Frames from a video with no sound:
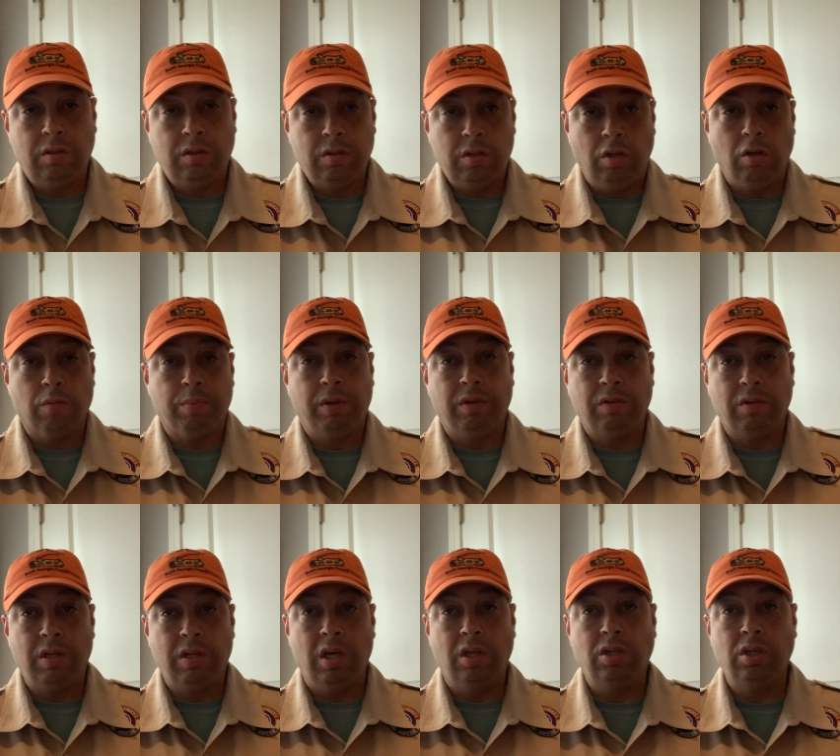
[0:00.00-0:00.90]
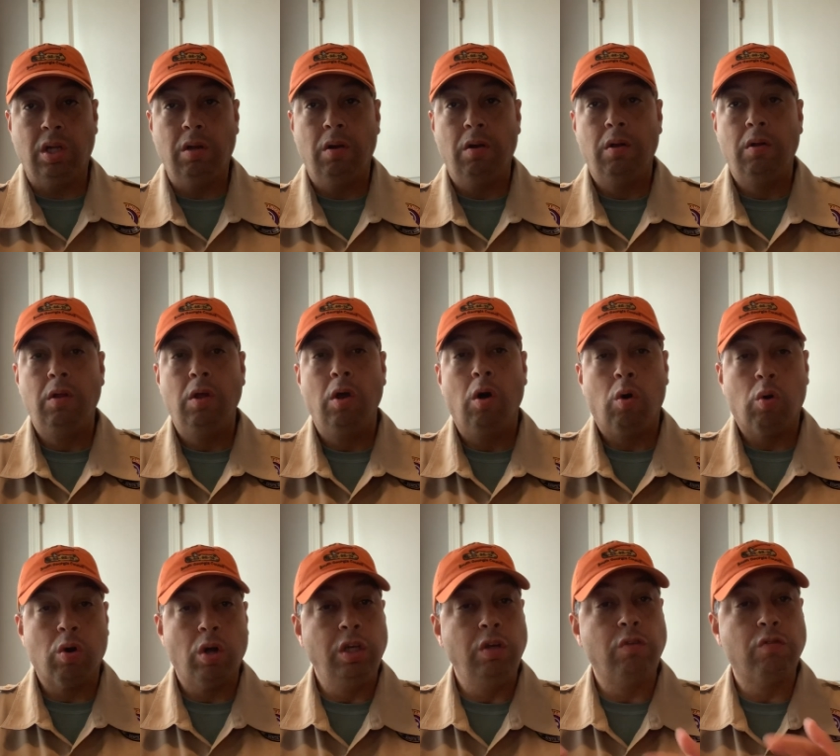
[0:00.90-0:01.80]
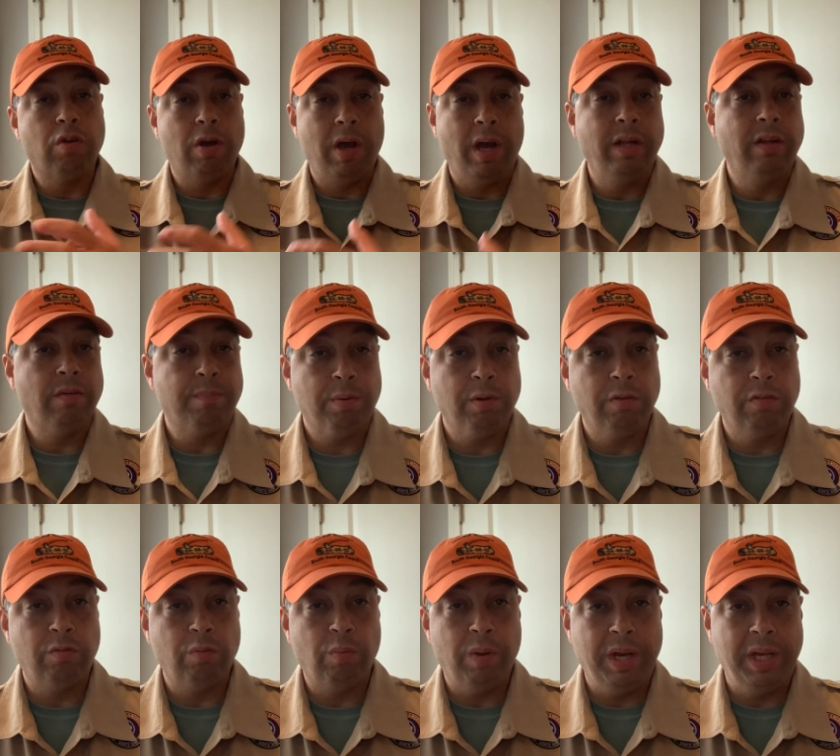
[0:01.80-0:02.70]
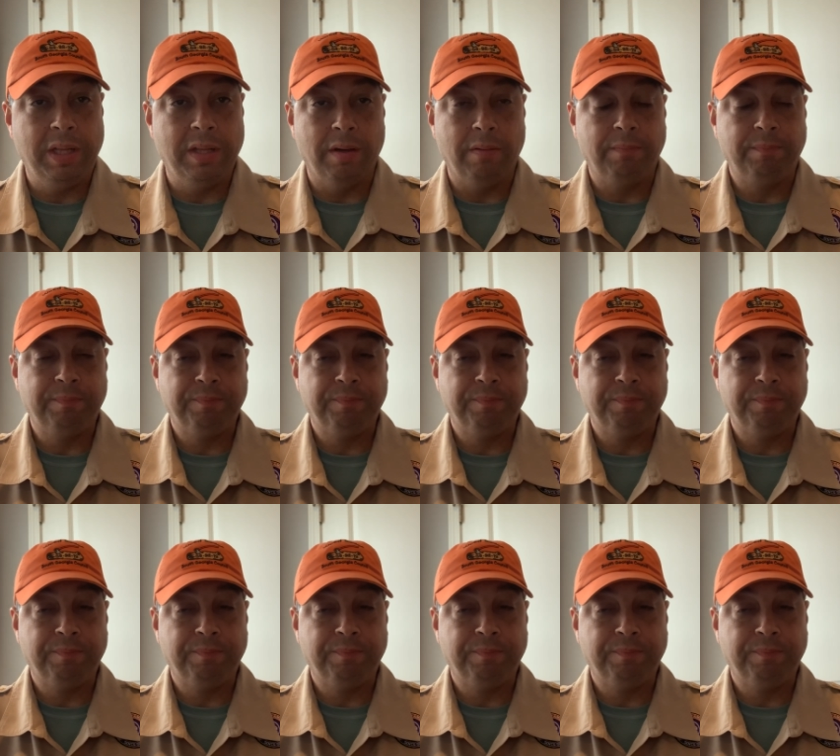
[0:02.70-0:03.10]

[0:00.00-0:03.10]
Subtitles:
your presentation? Or are you trying to persuade them?